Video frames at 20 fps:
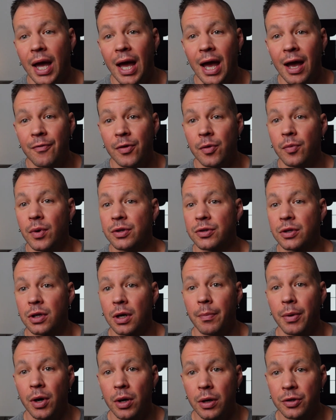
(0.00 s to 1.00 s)
Everyone's going
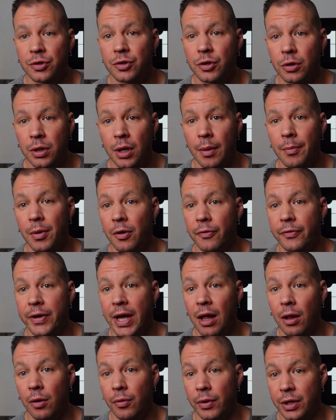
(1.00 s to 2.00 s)
to burn a certain number of
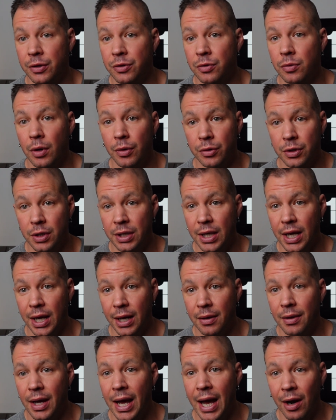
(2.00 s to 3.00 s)
calories throughout the
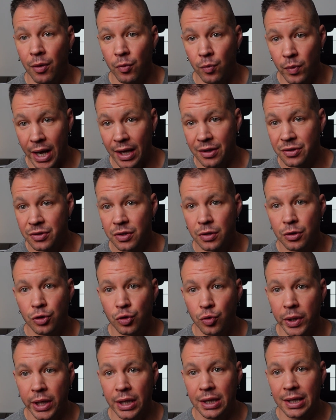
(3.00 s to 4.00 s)
day at rest,
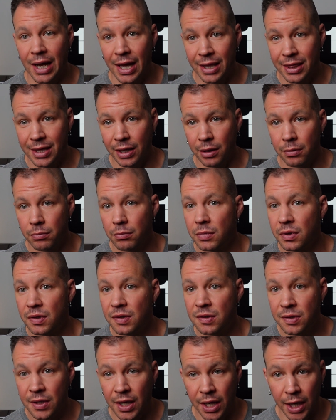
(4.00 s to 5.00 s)
doing nothing,
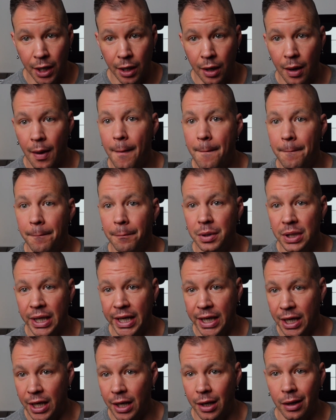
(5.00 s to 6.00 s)
sitting,
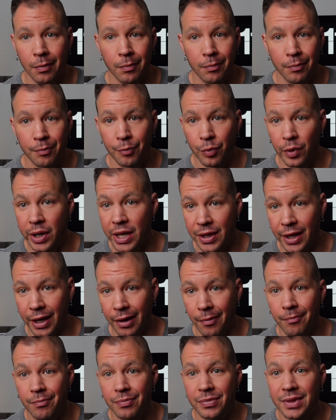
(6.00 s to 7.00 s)
blinking,
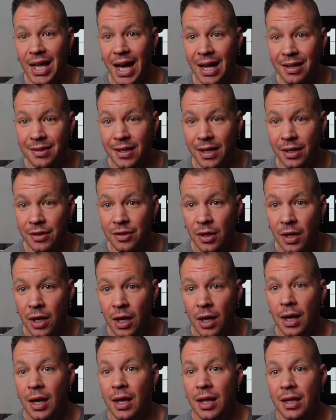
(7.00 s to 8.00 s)
breathing. That's it.
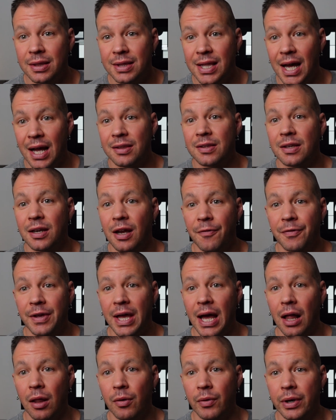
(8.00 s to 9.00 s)
That's enough
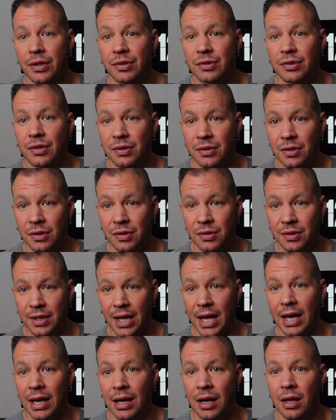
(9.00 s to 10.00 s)
calories to
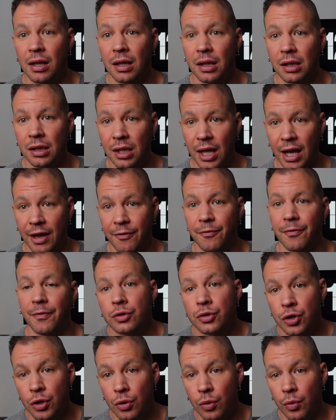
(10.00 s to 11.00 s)
sustain life.
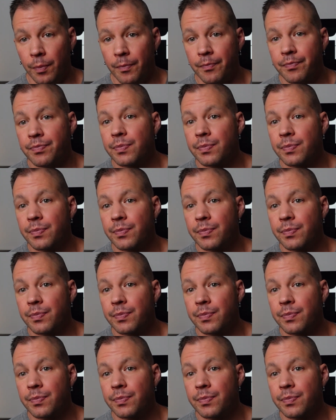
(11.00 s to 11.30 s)
Two,